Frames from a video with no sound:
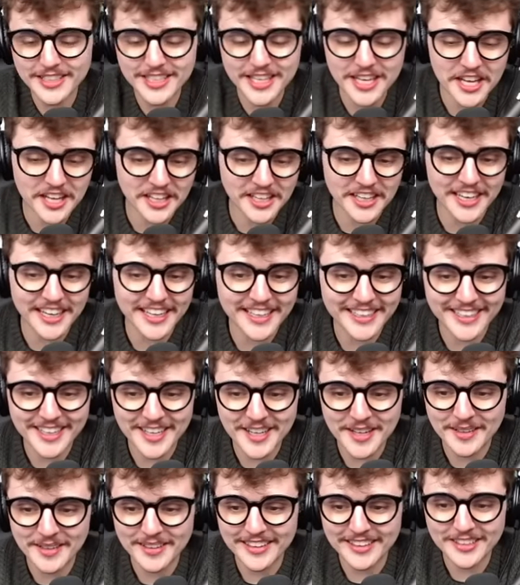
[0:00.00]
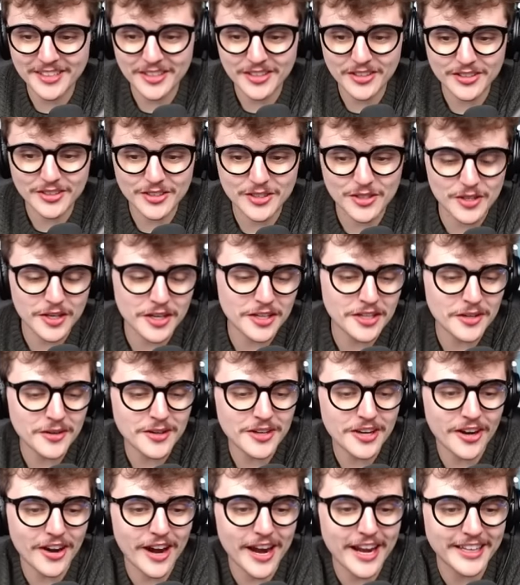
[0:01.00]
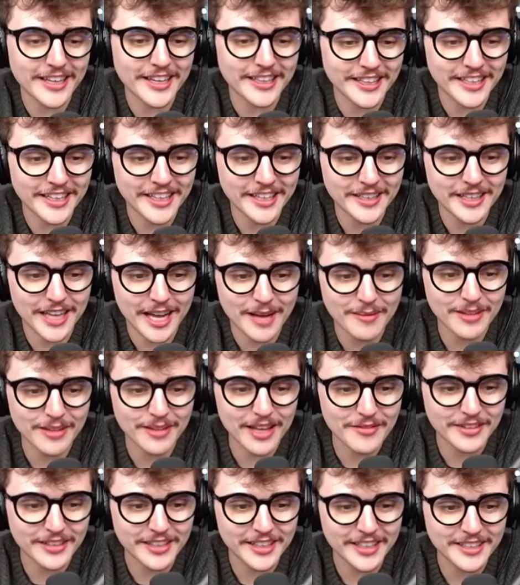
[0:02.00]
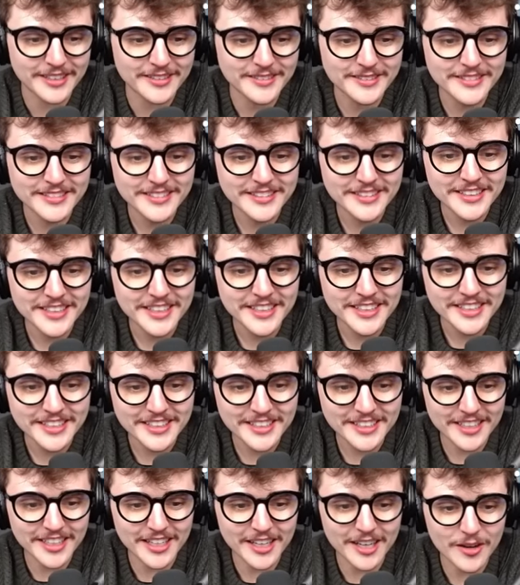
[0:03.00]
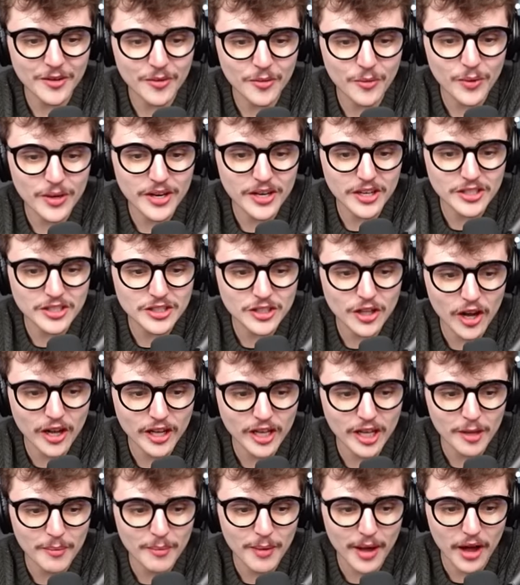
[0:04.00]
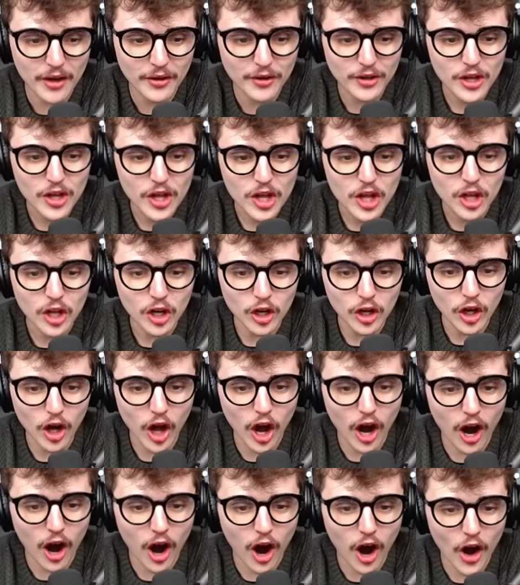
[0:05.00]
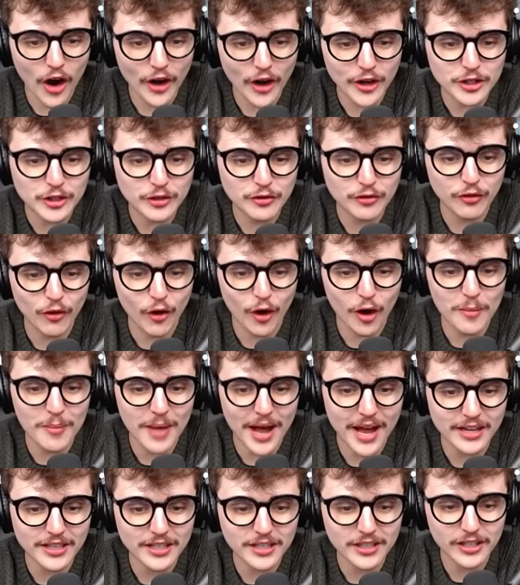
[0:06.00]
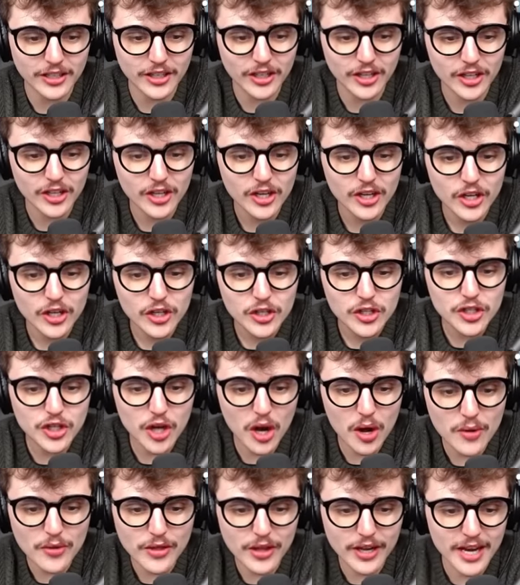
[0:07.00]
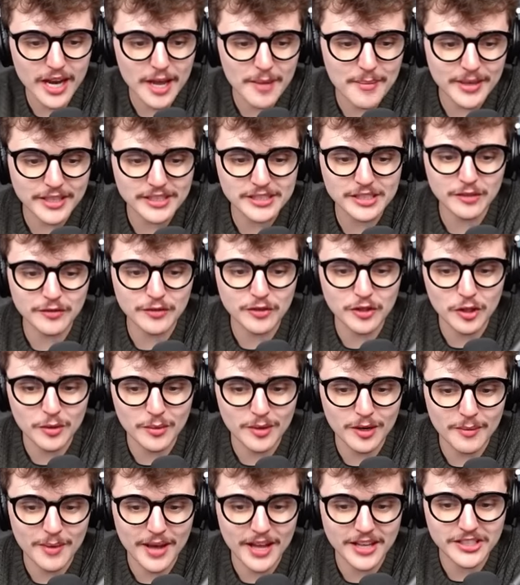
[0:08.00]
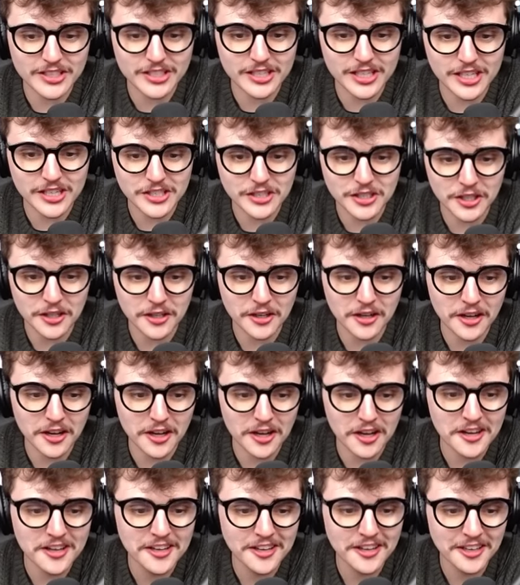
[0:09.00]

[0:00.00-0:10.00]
killing it. You're you're doing great, Leah. I'm loving it. Uh, we are talking about large format here. Show the limits of human imagination. Oh,